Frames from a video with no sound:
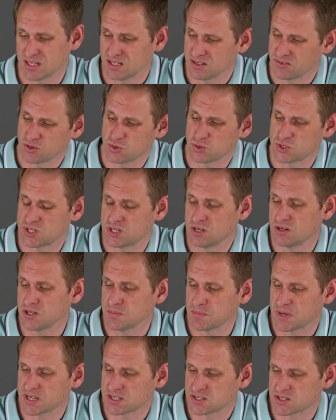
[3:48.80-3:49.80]
And of course the
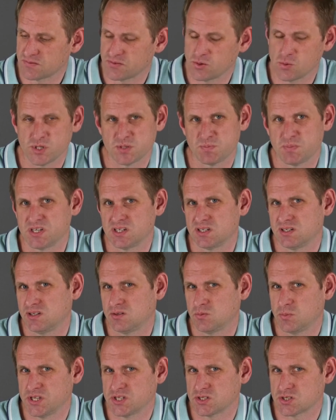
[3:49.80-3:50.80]
iPads have always been a
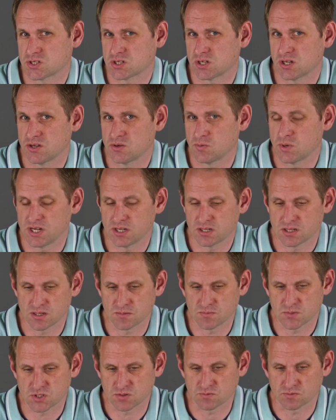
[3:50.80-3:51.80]
little bit slow when it
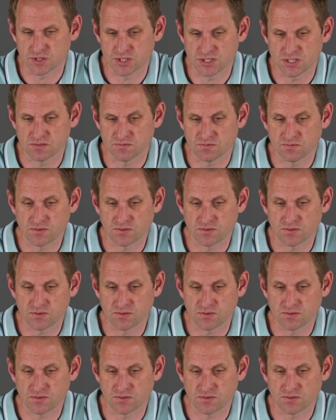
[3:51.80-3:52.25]
comes to writing